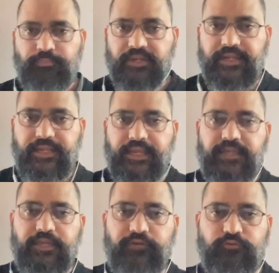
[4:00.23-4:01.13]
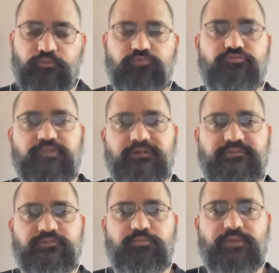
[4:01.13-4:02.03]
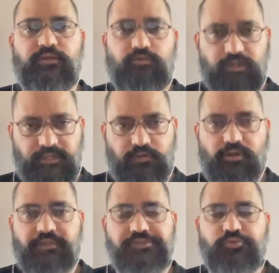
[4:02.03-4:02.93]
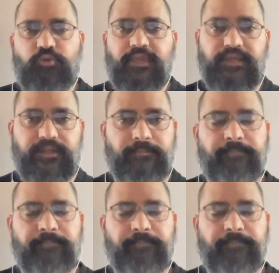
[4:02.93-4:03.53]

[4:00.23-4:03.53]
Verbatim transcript: printing any new 2000 rupee note and not issuing it